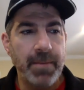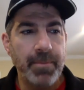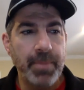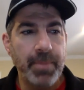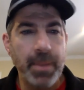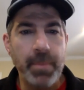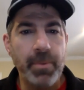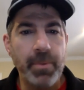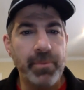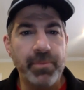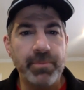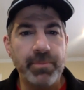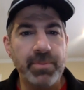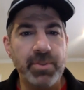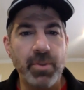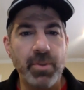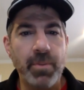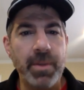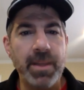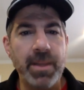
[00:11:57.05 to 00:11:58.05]
people from
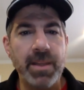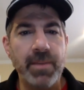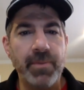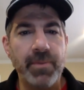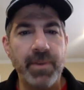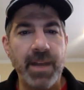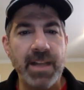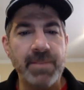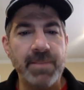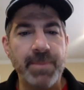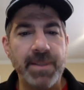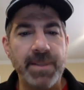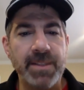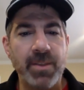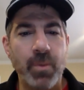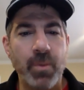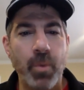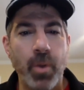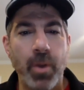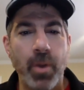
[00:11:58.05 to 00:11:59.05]
so many different aspects
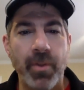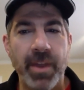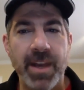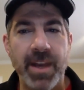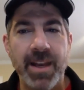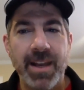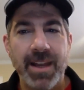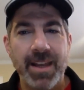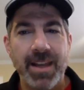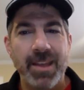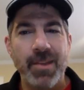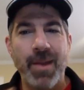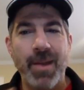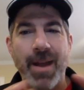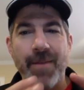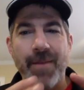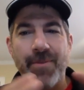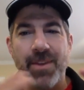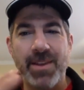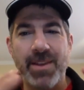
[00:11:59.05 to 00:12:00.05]
of the world, that you
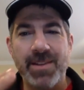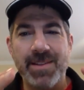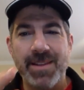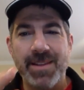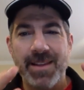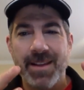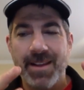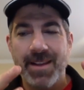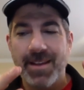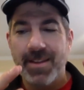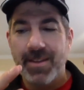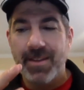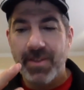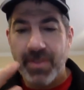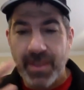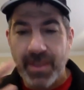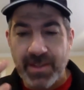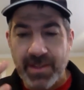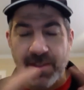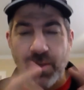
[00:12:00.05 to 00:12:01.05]
have
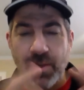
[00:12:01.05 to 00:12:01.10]
this